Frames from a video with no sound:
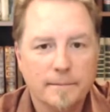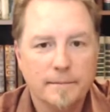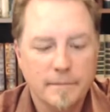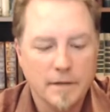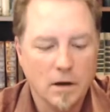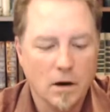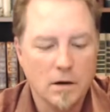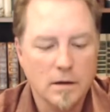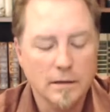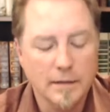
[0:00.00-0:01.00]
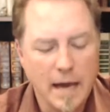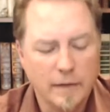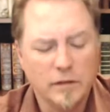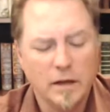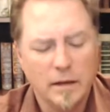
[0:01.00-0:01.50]
The guard
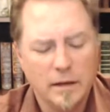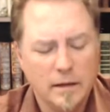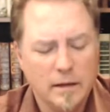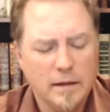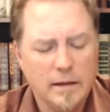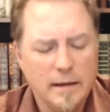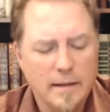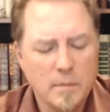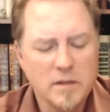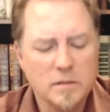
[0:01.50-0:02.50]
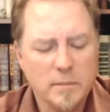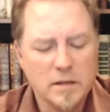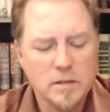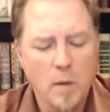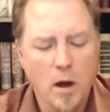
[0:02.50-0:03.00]
laughed. There must have been a
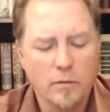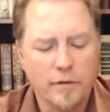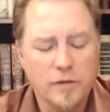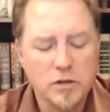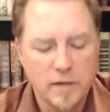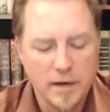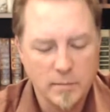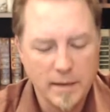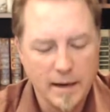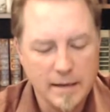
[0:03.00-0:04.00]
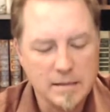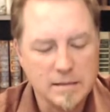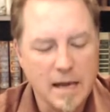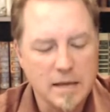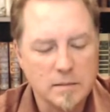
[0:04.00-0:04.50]
small refrigerator behind his
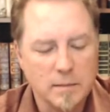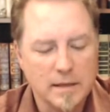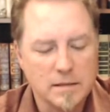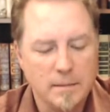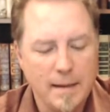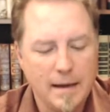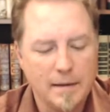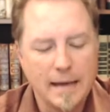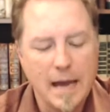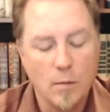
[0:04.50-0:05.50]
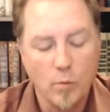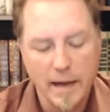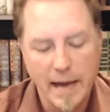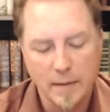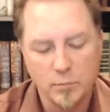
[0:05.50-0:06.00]
desk because the man in the cowboy
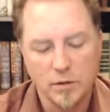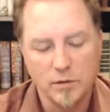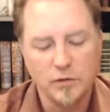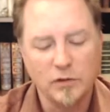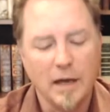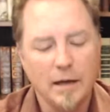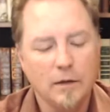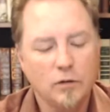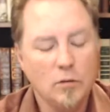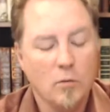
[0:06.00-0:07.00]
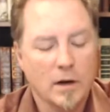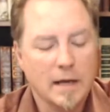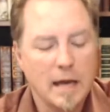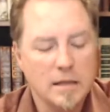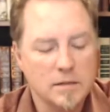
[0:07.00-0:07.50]
hat produced two more
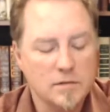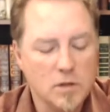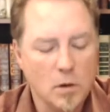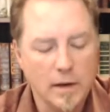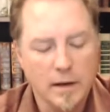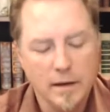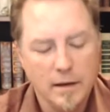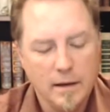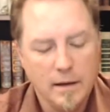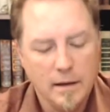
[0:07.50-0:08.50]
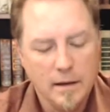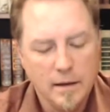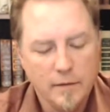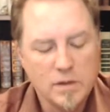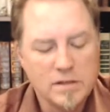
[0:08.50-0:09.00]
cans of soda.
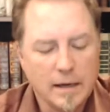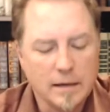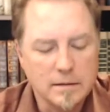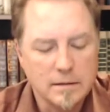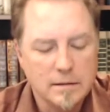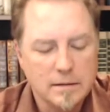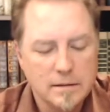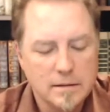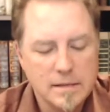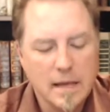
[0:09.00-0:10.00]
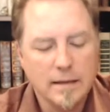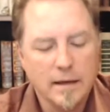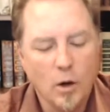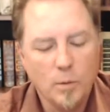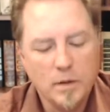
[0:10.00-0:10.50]
For a second, Stanley
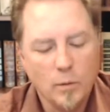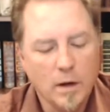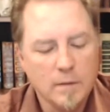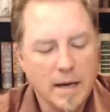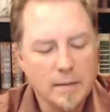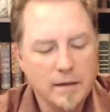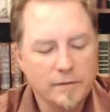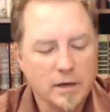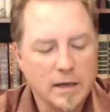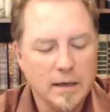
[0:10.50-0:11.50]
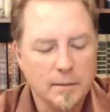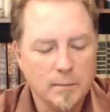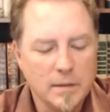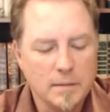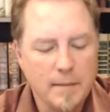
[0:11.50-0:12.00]
hoped that one might be for him,
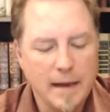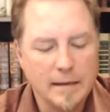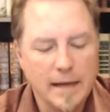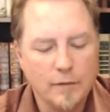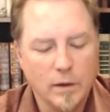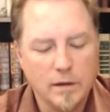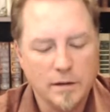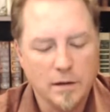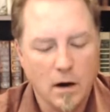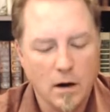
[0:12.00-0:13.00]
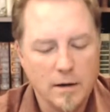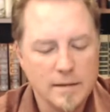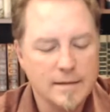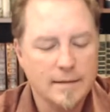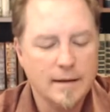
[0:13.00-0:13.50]
but the man gave one to the guard and
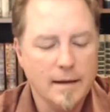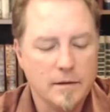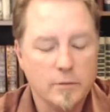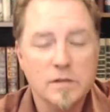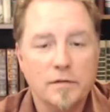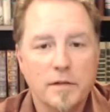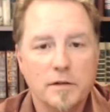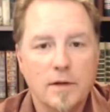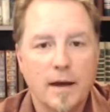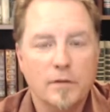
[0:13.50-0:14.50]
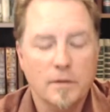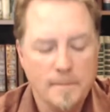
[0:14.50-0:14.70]
said the other was for the driver.